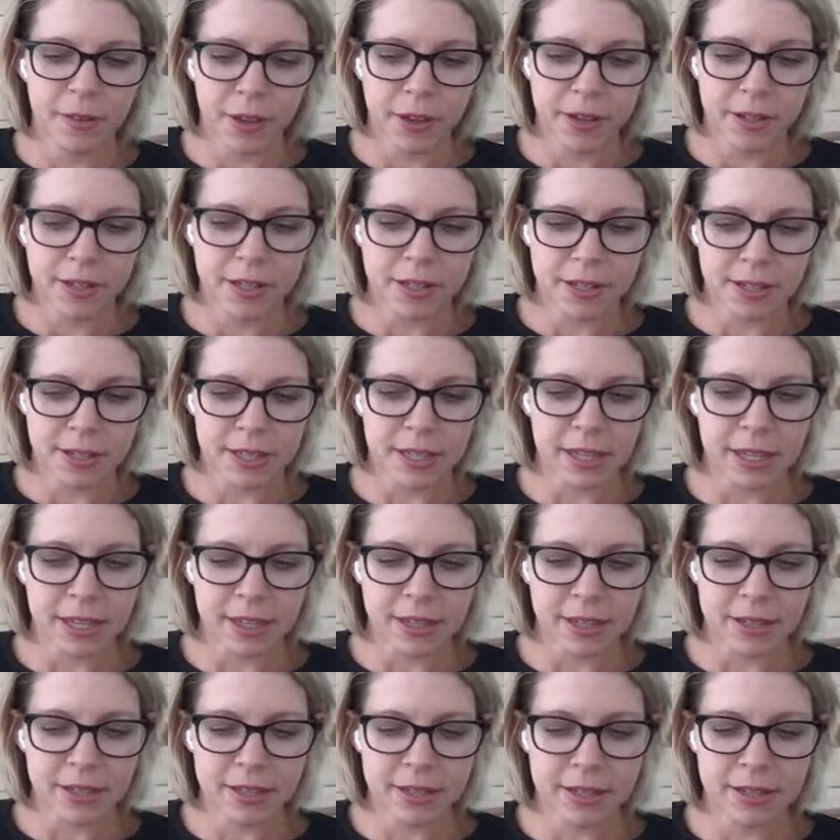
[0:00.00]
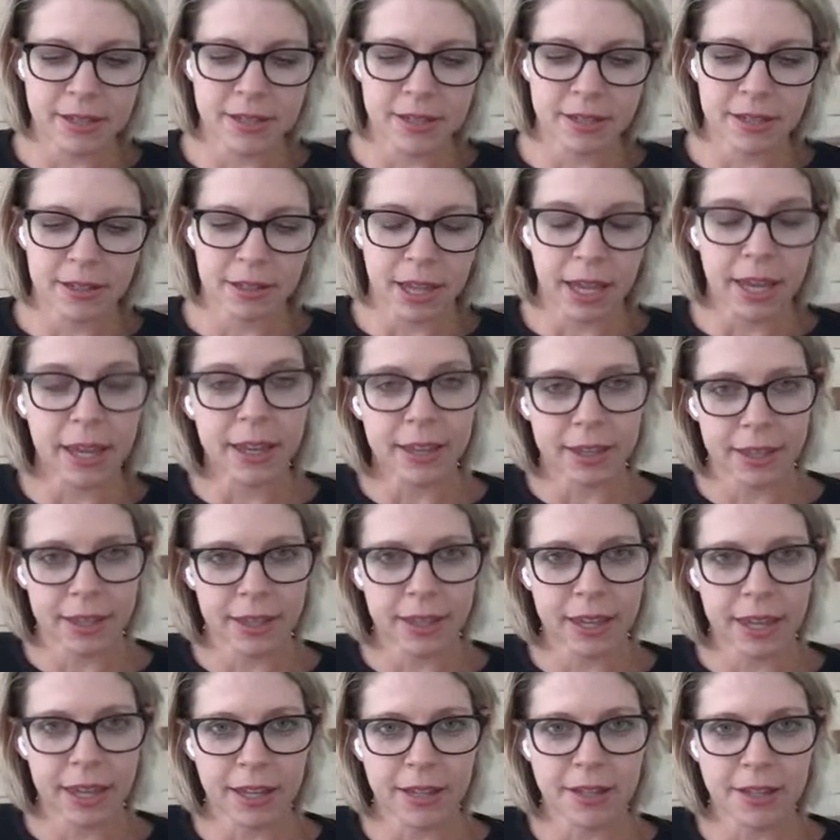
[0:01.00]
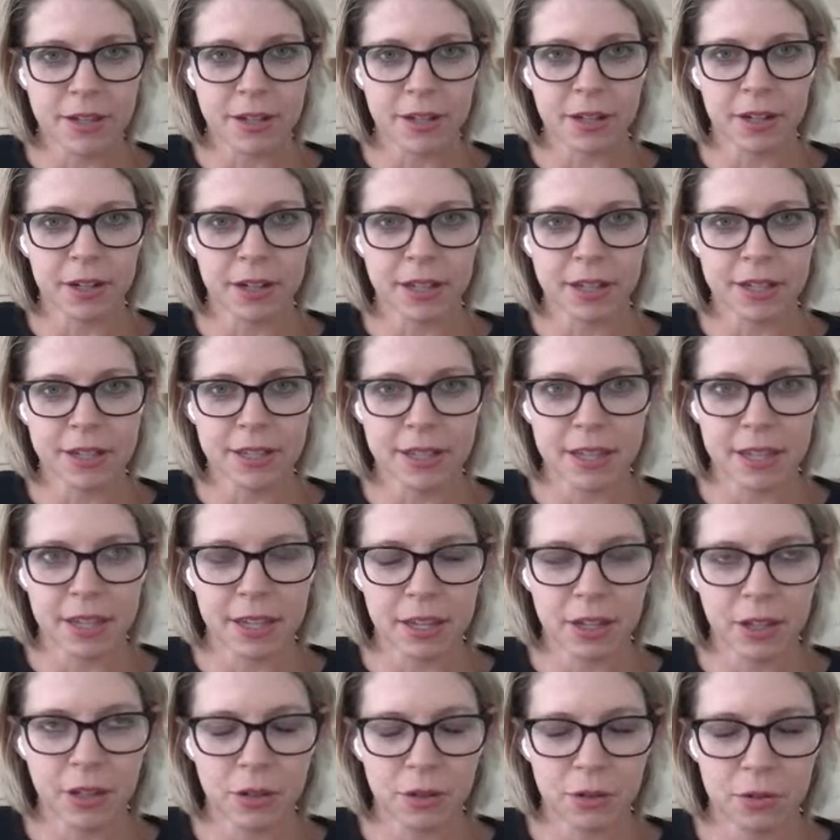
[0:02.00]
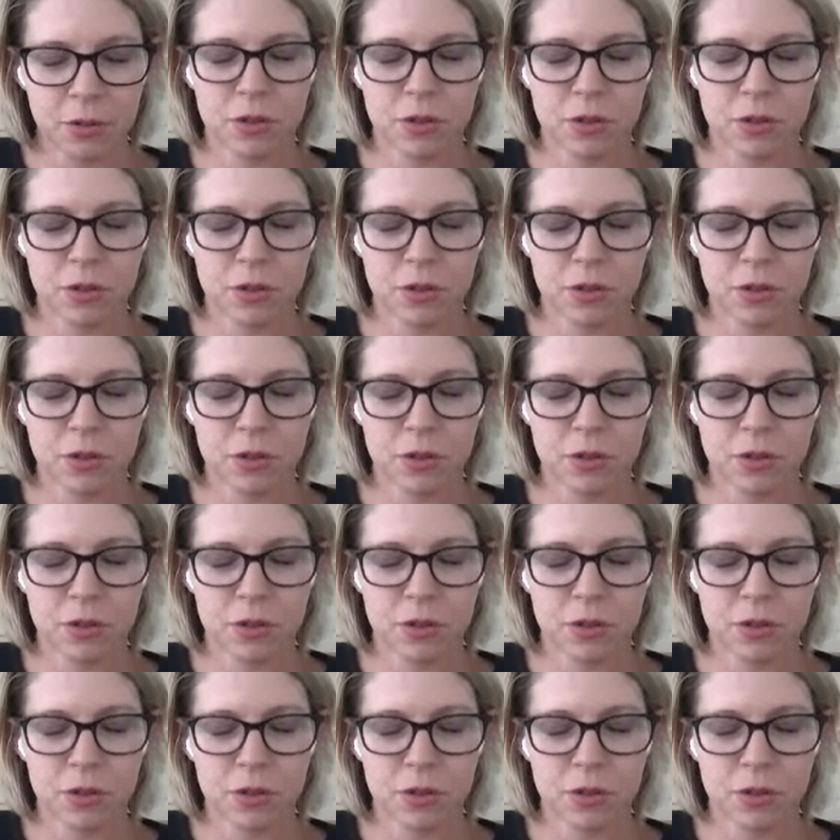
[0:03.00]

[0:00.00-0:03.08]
a disease like cancer is that